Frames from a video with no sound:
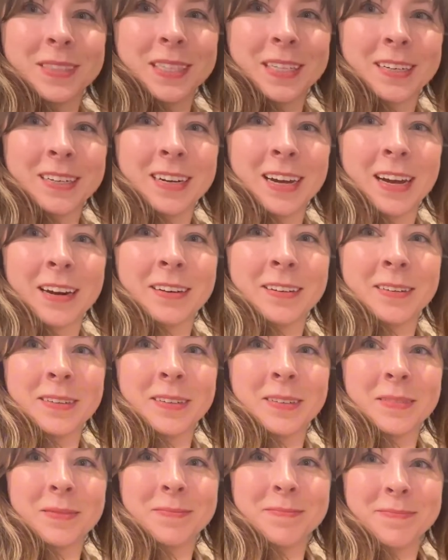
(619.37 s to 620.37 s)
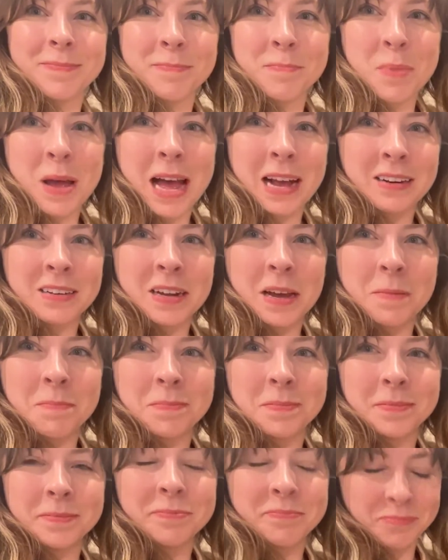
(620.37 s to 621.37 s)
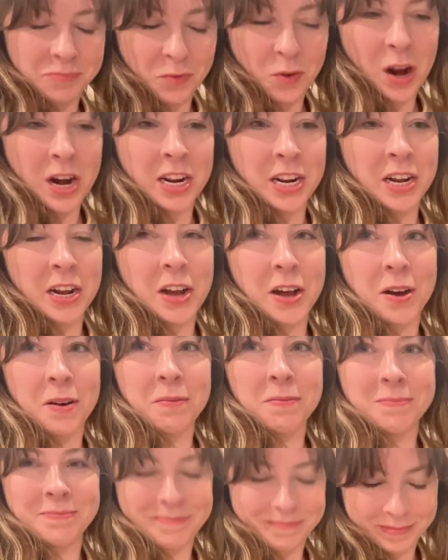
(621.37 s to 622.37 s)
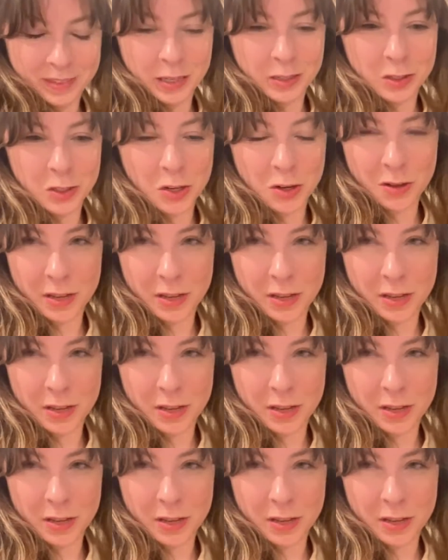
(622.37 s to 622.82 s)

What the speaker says: They're done, packed up, ready to go. Let's do